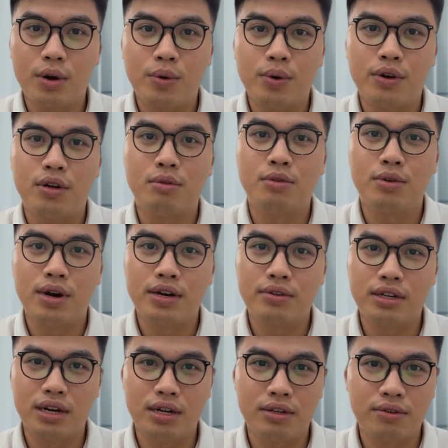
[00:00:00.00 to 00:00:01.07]
Welcome to our
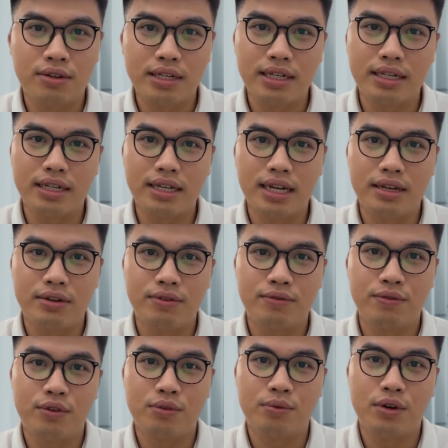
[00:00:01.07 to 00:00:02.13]
guide on taking care of
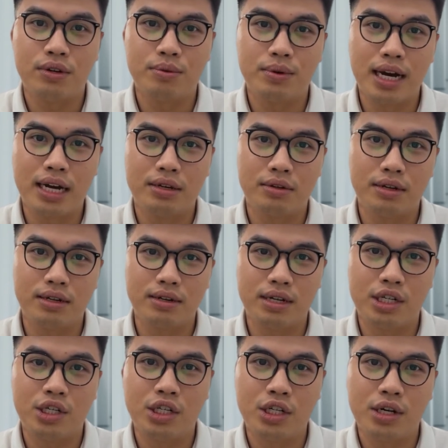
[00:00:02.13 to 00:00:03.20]
formwork panels on
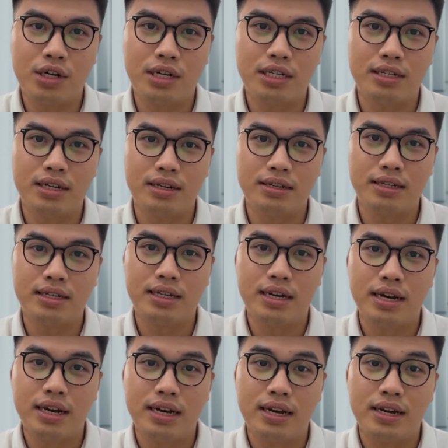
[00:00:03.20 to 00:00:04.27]
construction sites.
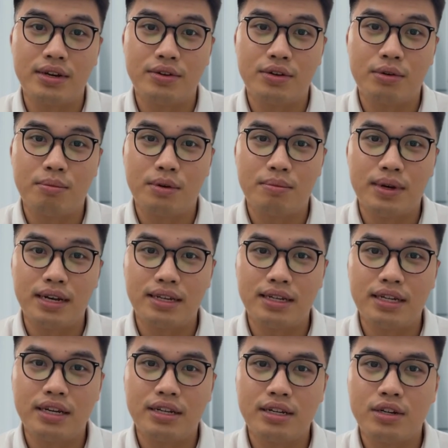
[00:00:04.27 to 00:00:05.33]
Proper
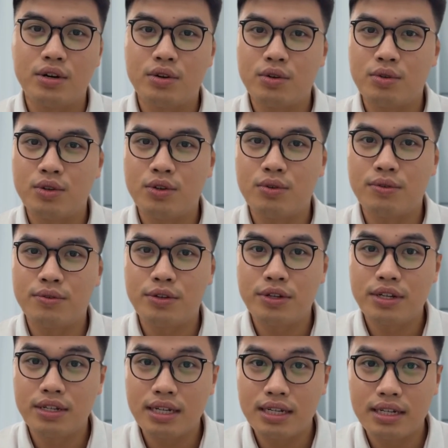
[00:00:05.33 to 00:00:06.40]
maintenance is crucial for
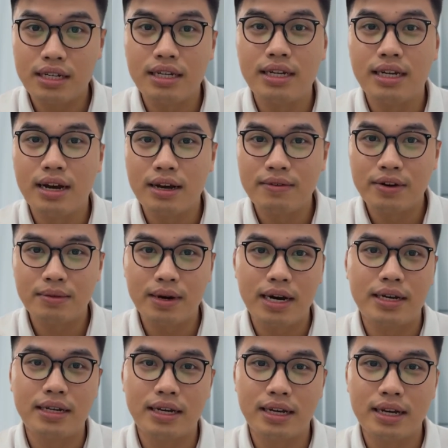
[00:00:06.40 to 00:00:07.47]
extending their
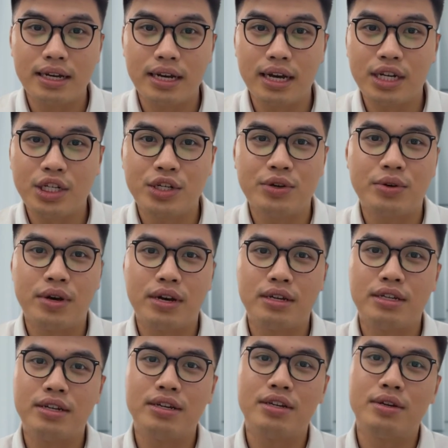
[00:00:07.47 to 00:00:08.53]
lifespan, ensuring
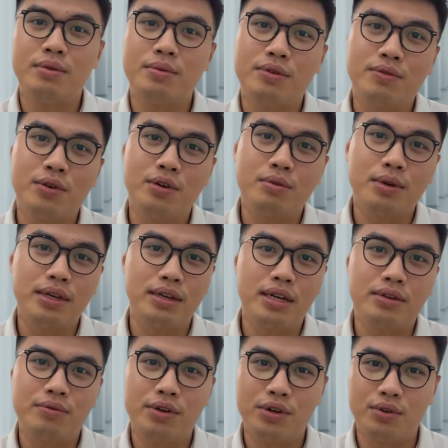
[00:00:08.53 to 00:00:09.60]
consistent performance
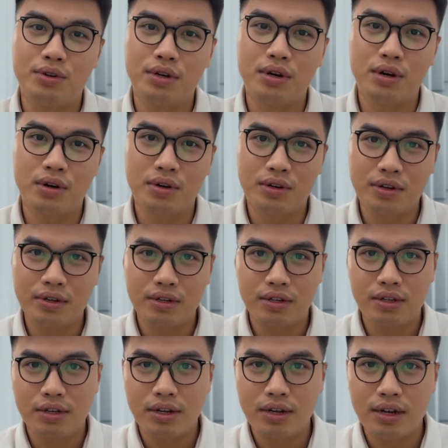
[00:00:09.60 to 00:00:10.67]
and reducing
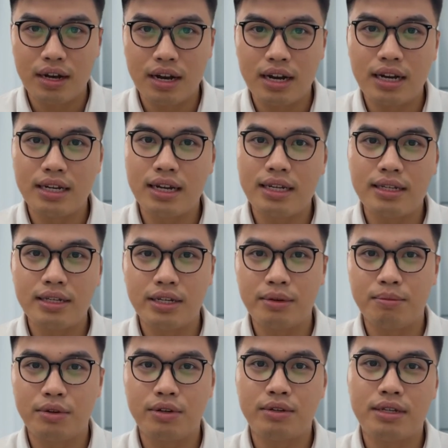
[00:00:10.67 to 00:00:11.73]
costs. Let's
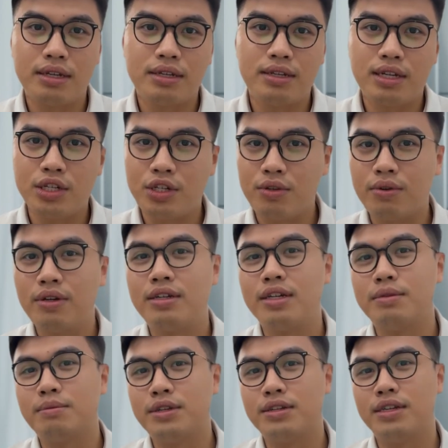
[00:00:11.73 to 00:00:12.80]
explore the essential
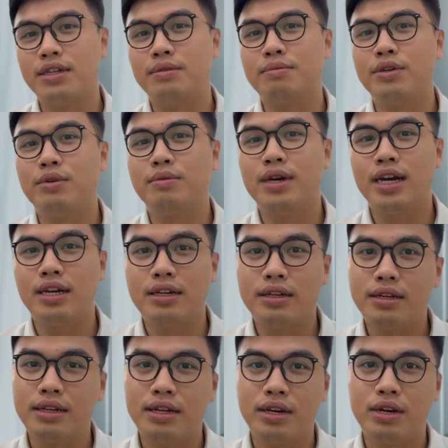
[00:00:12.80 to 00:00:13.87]
steps to keep your
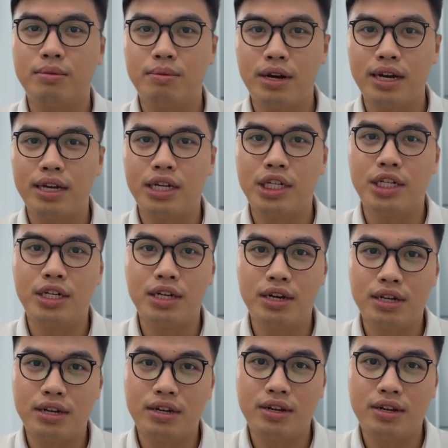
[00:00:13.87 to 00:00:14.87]
panels in top condition.